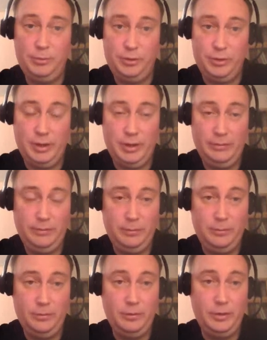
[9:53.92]
optionally
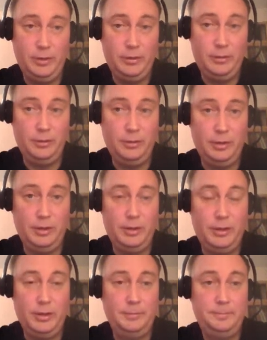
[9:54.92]
for your
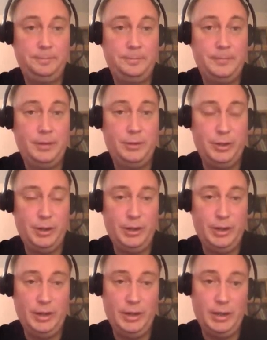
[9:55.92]

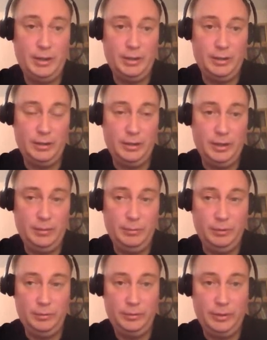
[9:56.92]
JNI
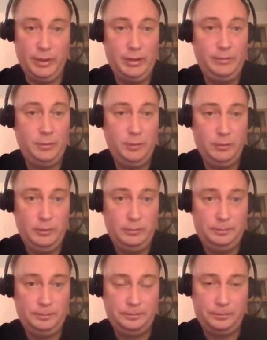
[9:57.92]
enabled native code
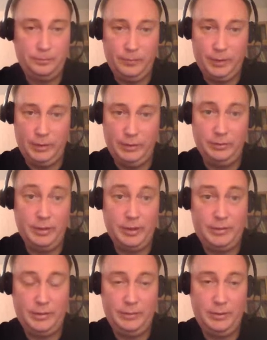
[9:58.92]
that
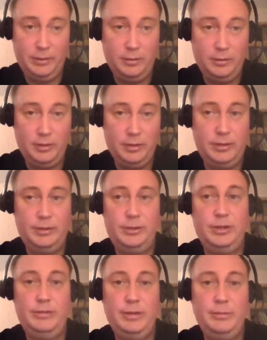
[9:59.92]
interacts with your
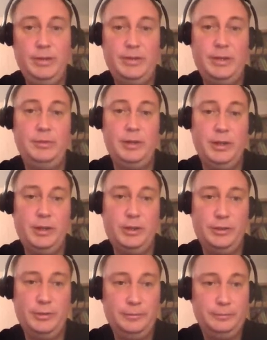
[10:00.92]
JVM based
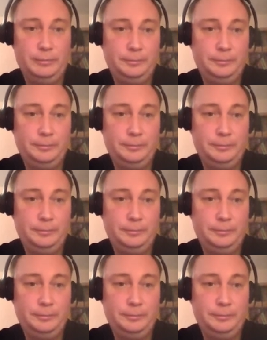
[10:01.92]
application.